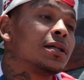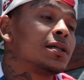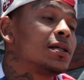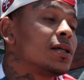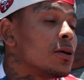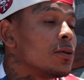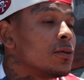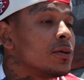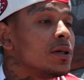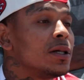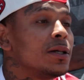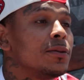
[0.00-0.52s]

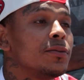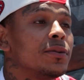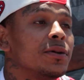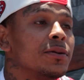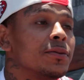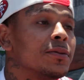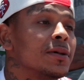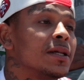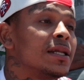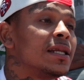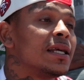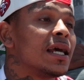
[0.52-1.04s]
So we
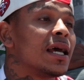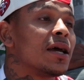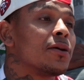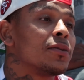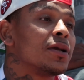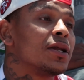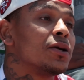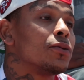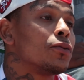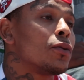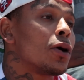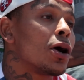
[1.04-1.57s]
really ain't
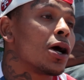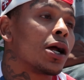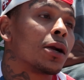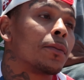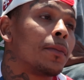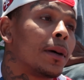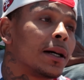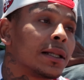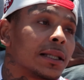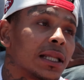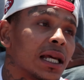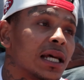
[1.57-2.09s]
really worried
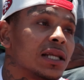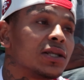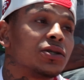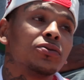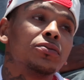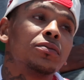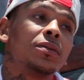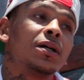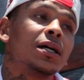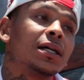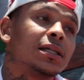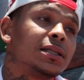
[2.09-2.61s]
about that too
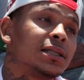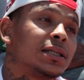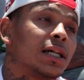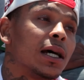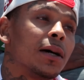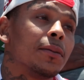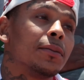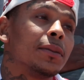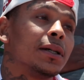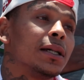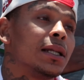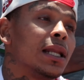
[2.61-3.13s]
much, you know
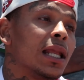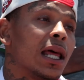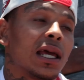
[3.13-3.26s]
what I mean?